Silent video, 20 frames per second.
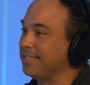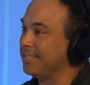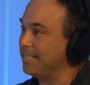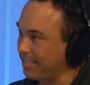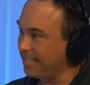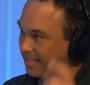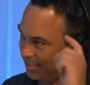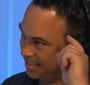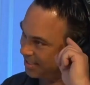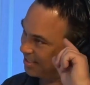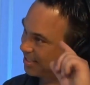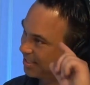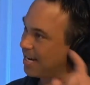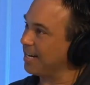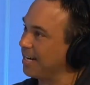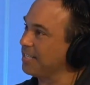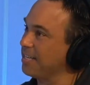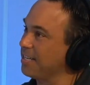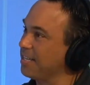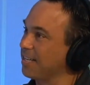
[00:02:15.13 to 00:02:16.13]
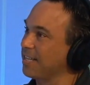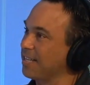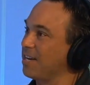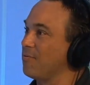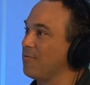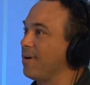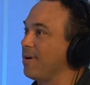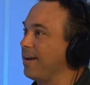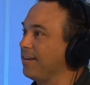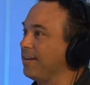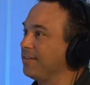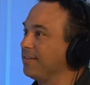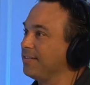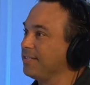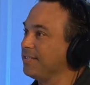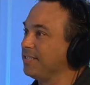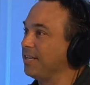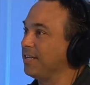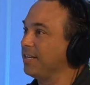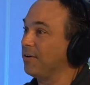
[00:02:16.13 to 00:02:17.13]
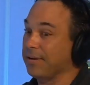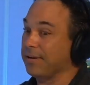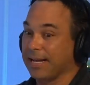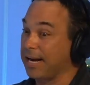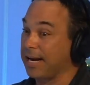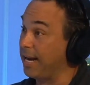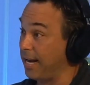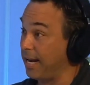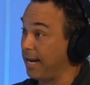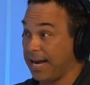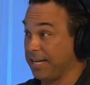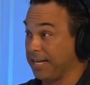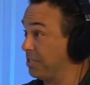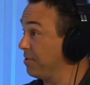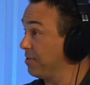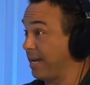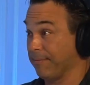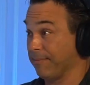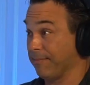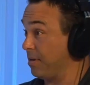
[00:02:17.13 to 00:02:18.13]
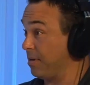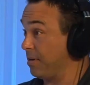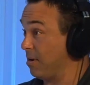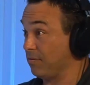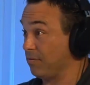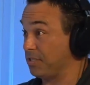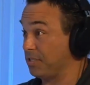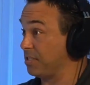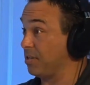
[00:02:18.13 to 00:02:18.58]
Kind of tuck that away, and then I do keep the notes.